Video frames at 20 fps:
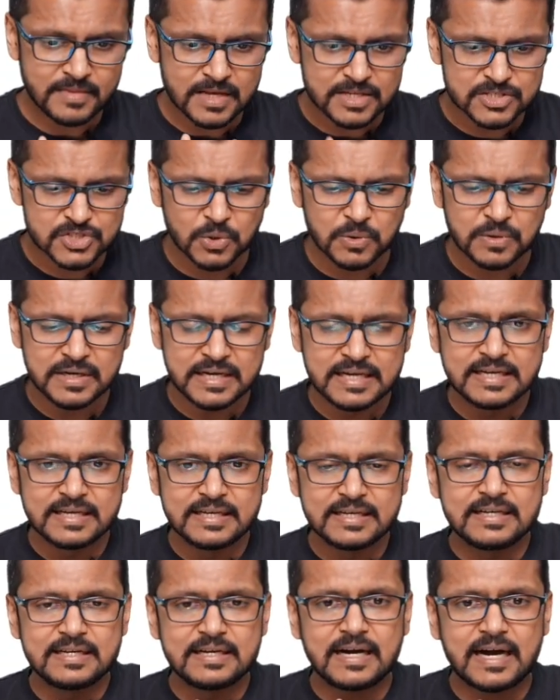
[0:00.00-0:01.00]
So
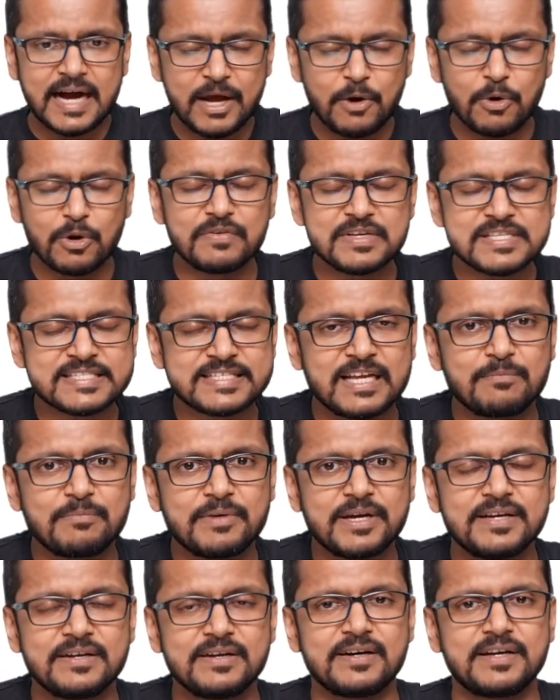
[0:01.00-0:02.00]
I always tell
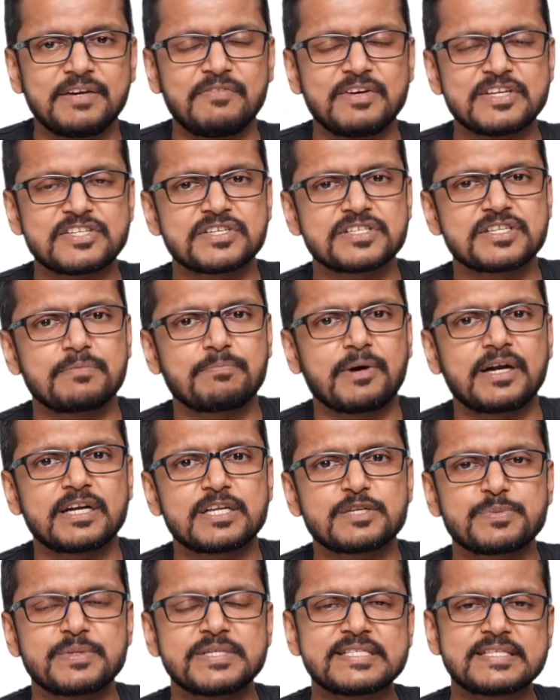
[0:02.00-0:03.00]
my investors and
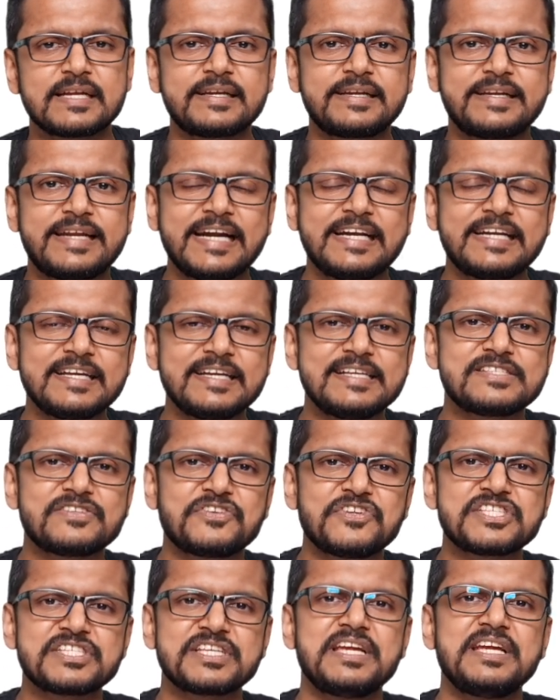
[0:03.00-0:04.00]
participants that debt is
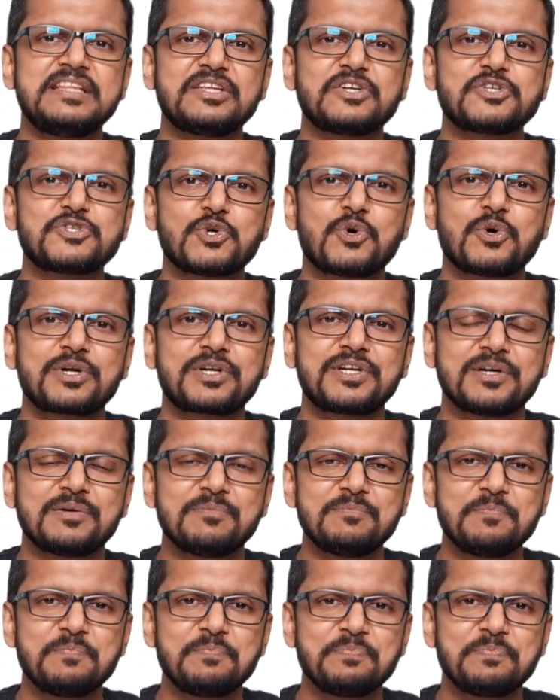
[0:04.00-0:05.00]
risky in the short
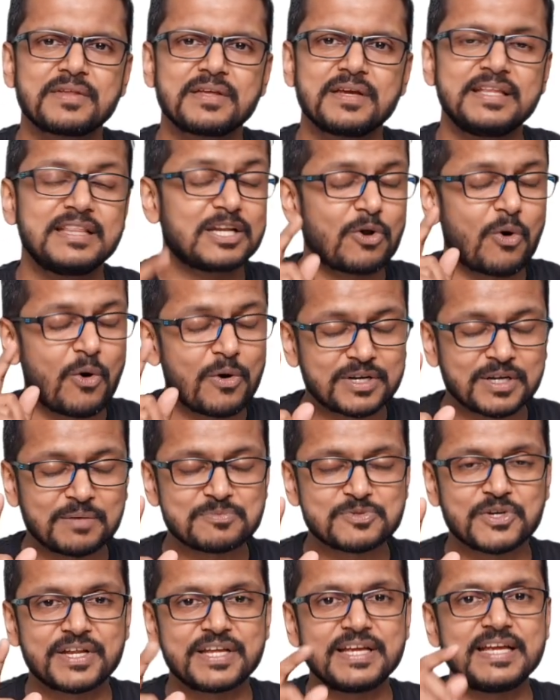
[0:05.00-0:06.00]
term, in the long term,
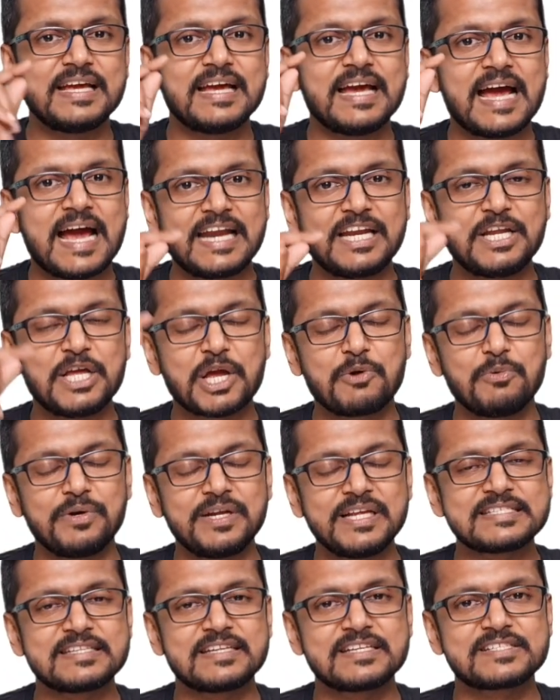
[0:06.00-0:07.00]
sorry, and
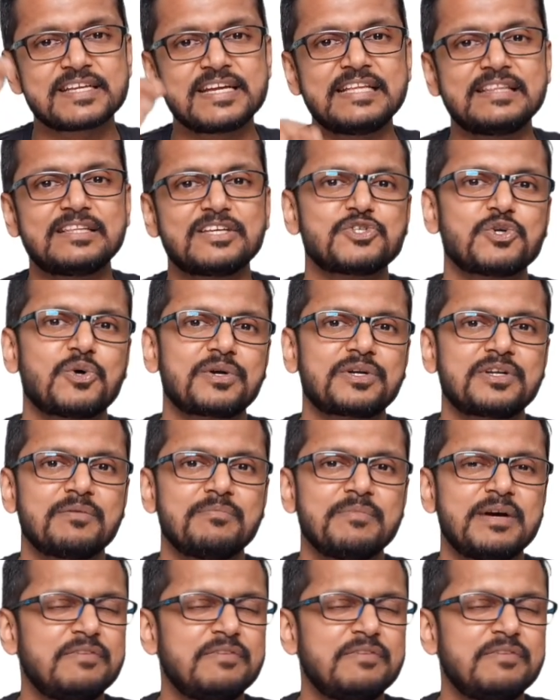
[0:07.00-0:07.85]
equity is risky in the short term,